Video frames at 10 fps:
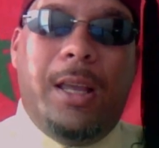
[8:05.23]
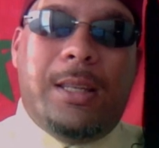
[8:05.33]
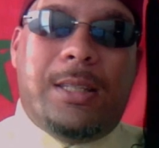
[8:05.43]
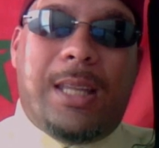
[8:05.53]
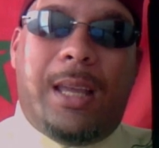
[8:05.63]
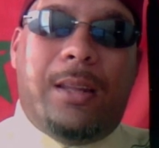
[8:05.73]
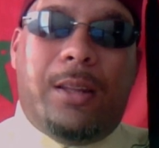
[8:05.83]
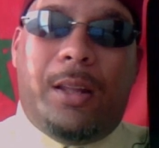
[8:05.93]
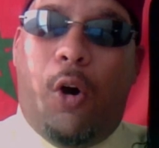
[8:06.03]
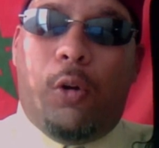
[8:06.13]
it's
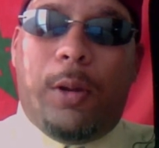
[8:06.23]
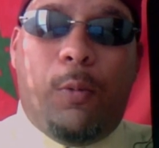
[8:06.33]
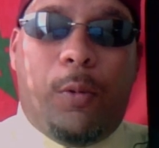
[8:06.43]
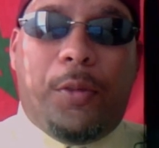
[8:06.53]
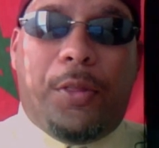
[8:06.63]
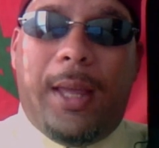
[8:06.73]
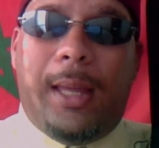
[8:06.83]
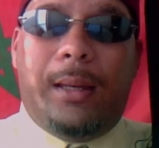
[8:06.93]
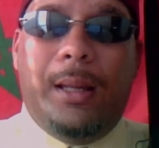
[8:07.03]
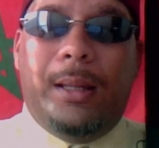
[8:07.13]
saying the Holy One
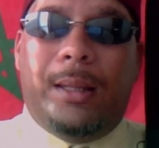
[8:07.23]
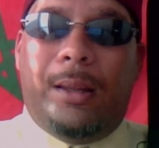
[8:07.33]
within,